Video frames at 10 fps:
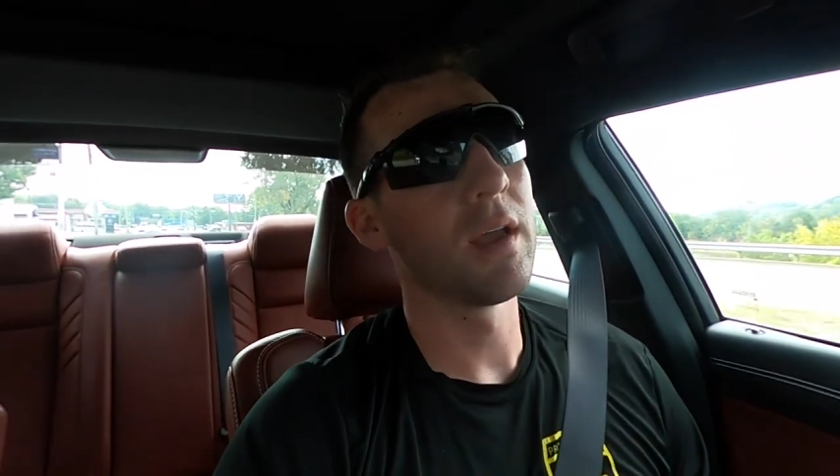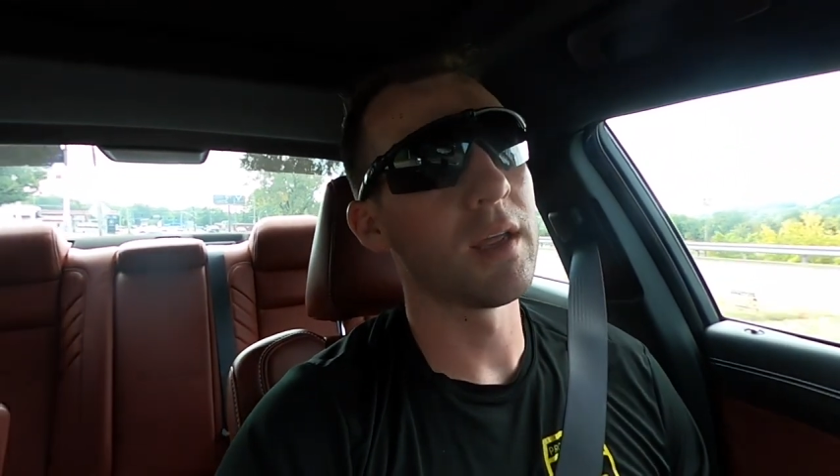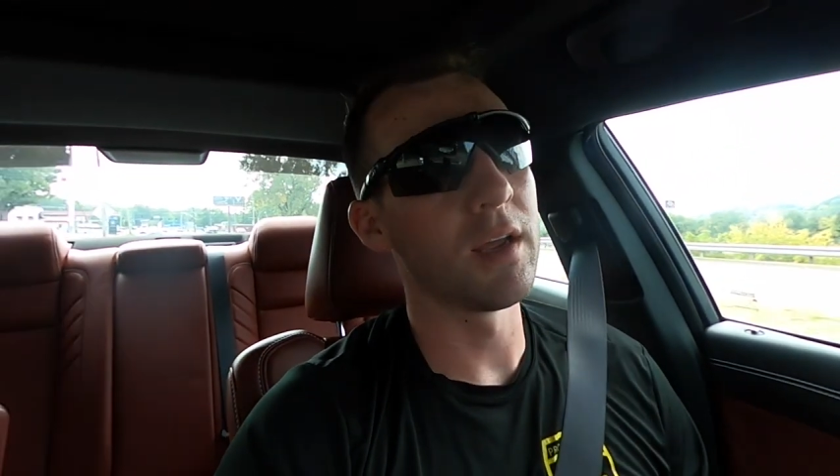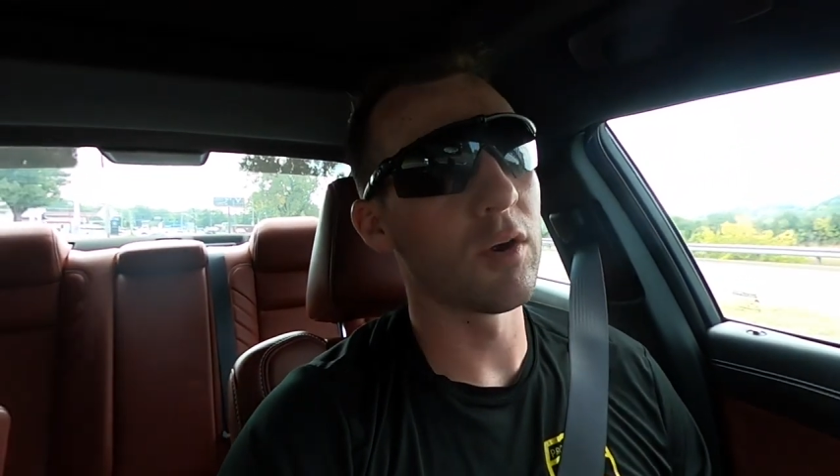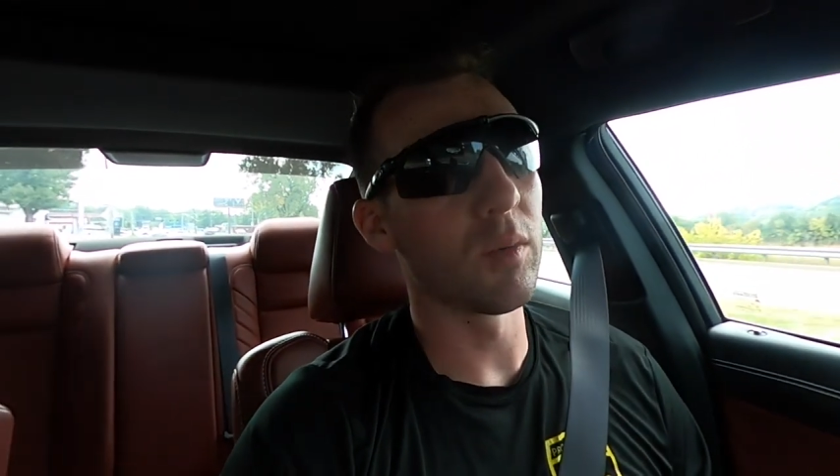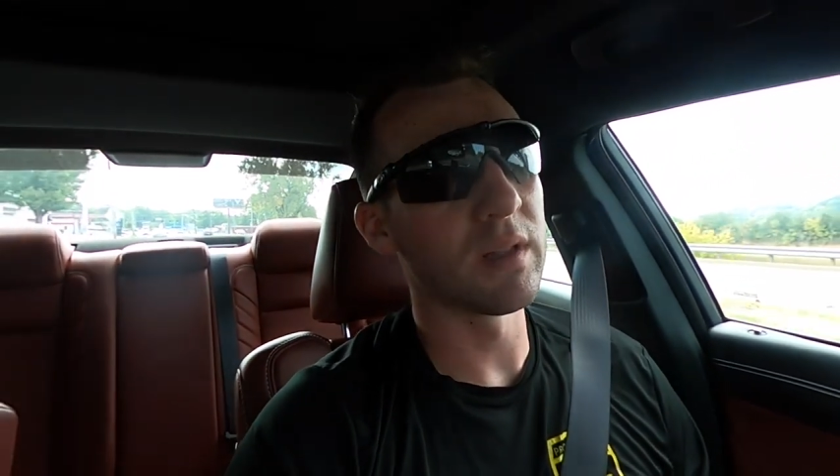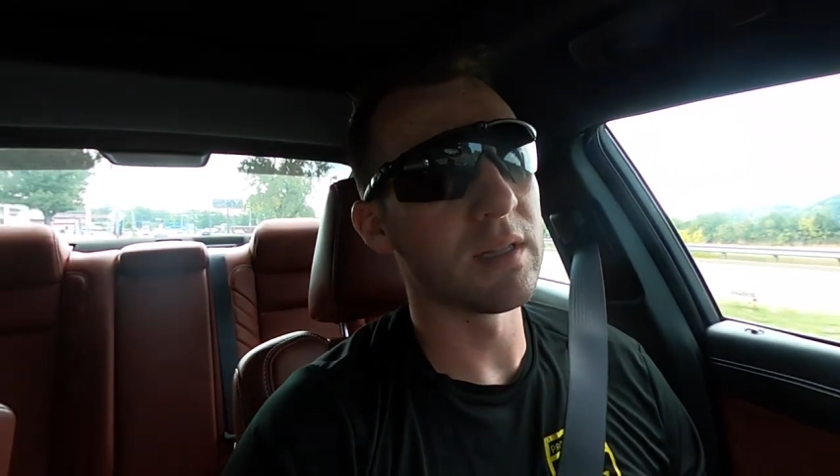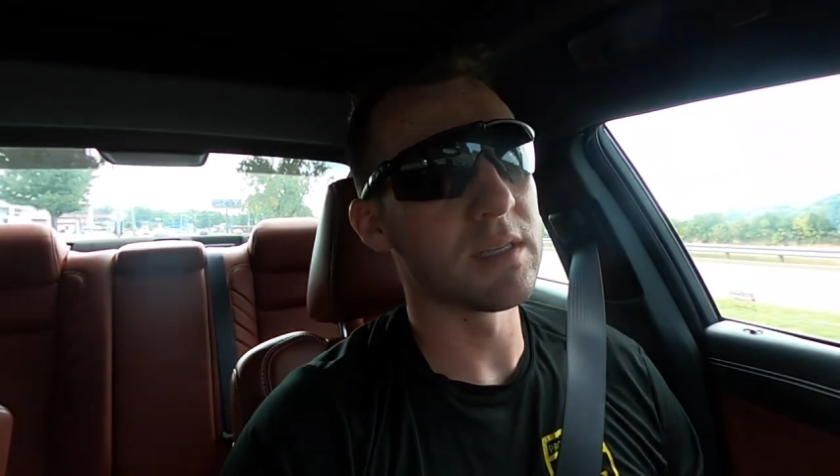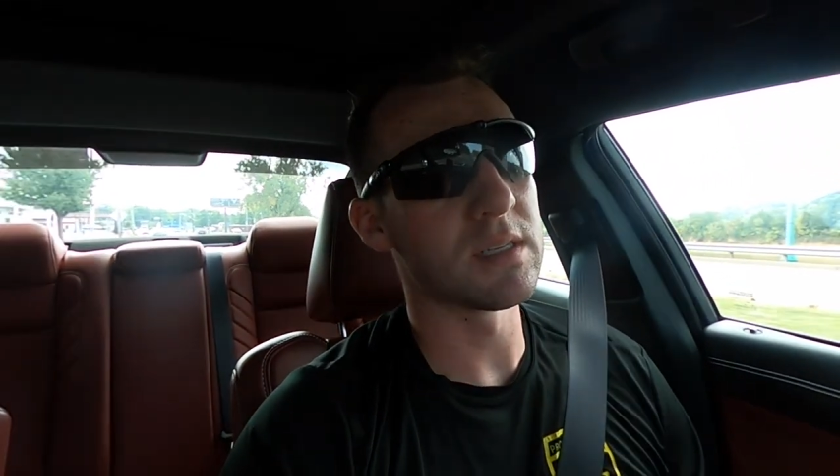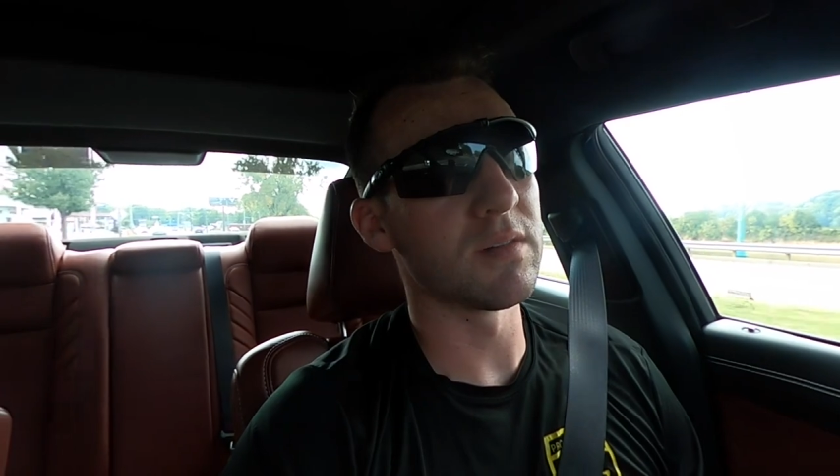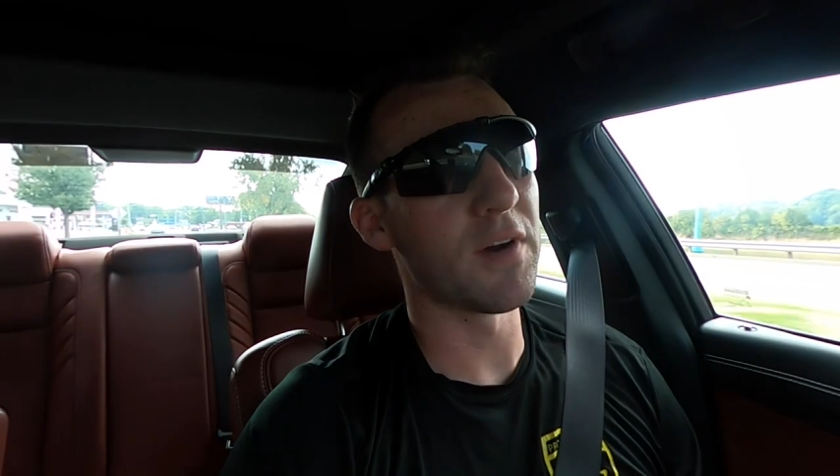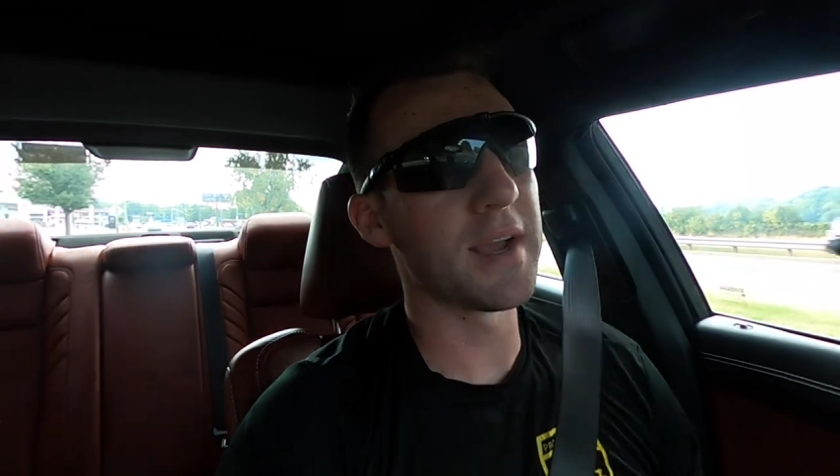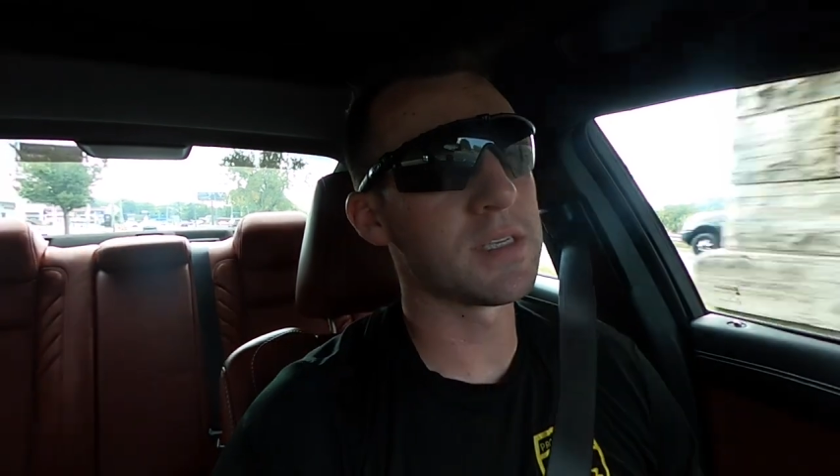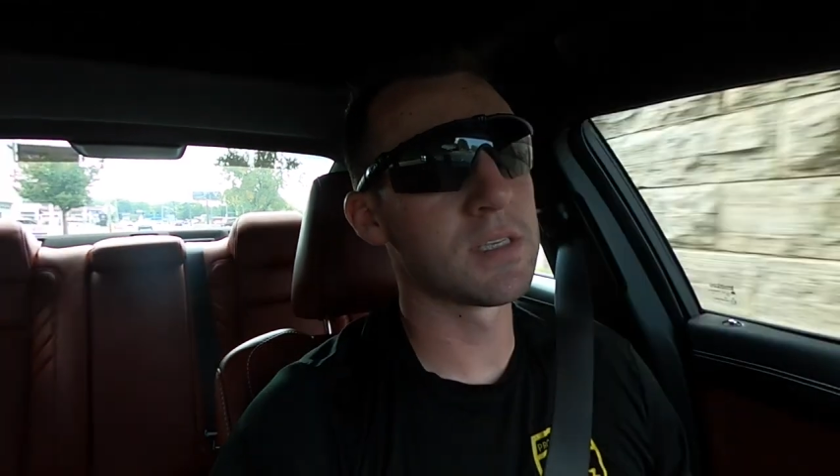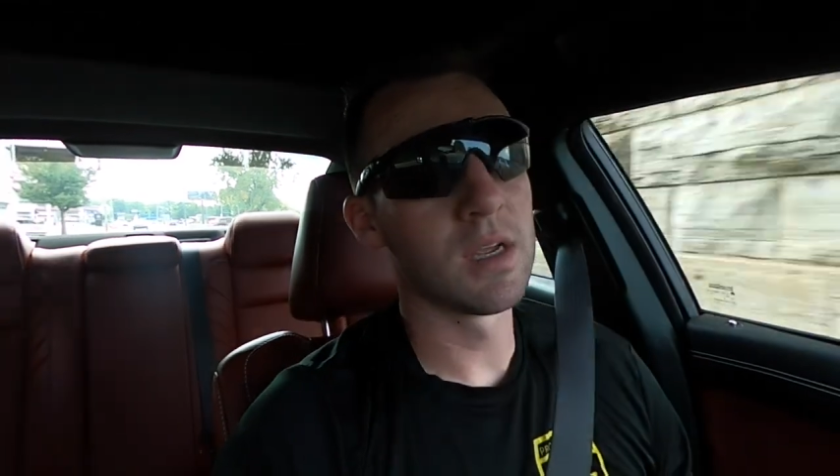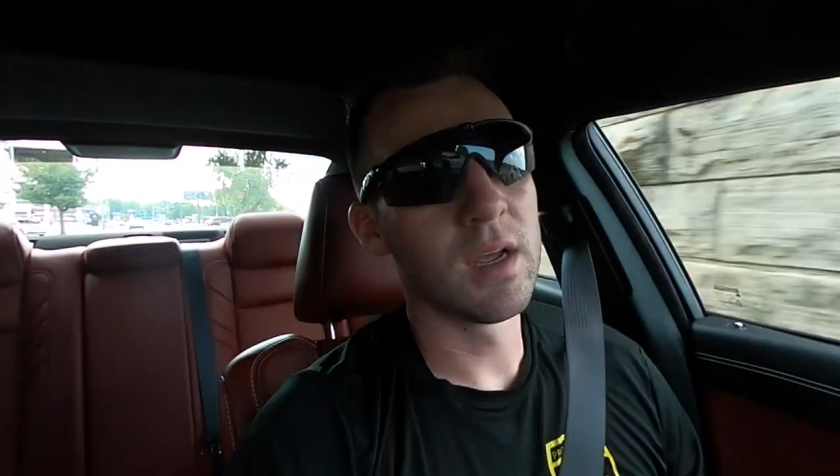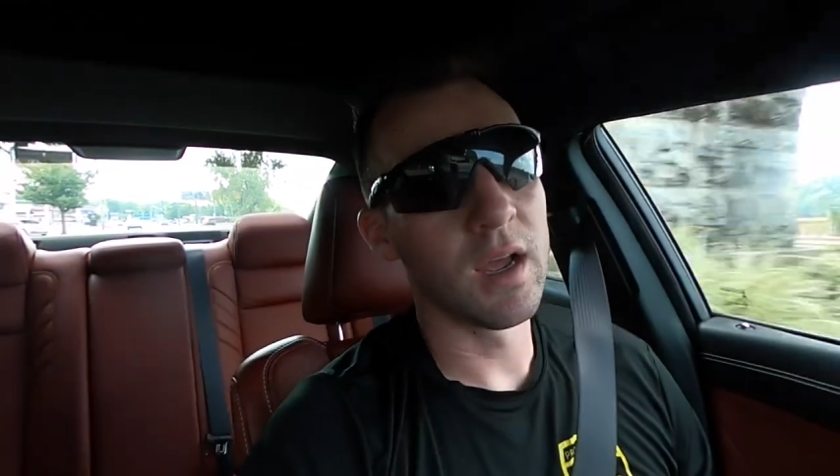here with this device.